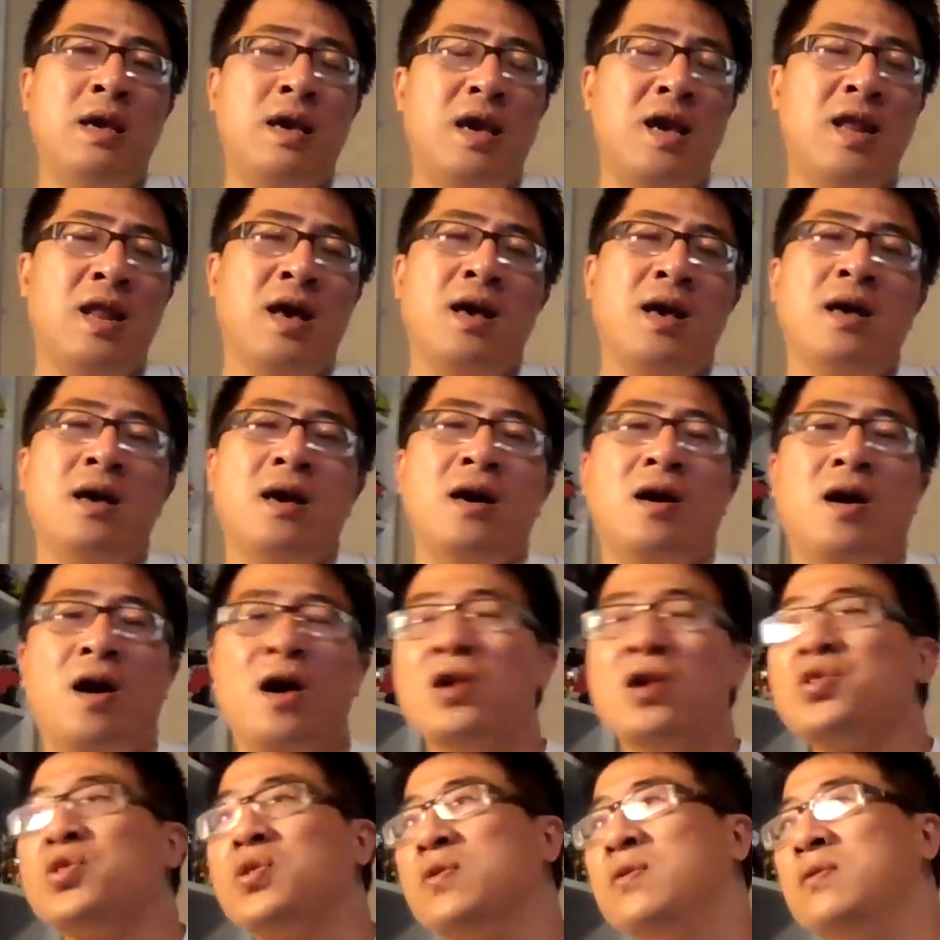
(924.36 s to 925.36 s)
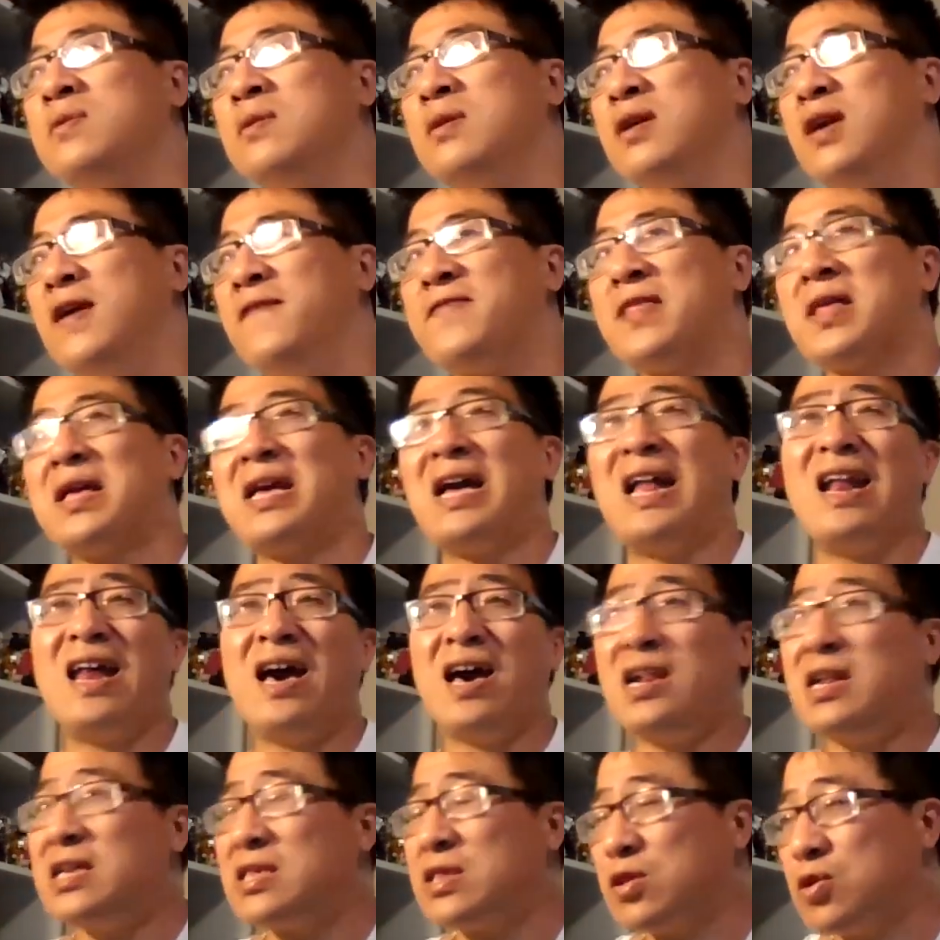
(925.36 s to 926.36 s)
And also, if the
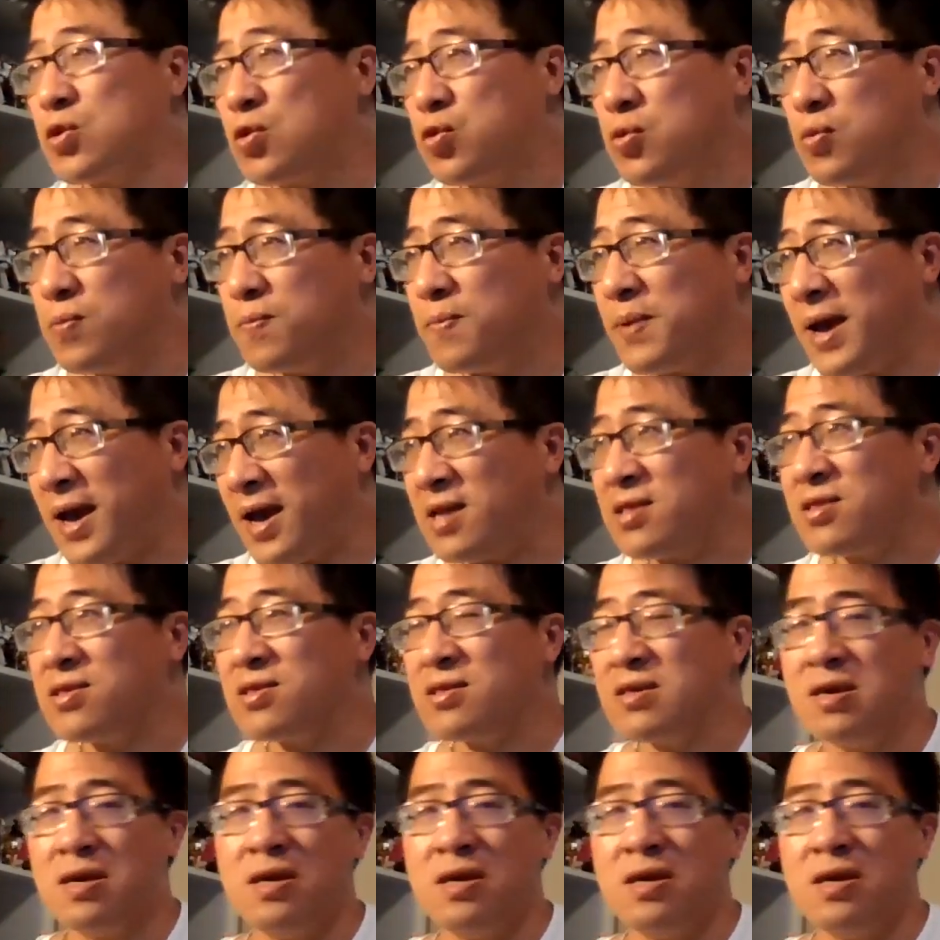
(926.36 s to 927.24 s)
client is too bad,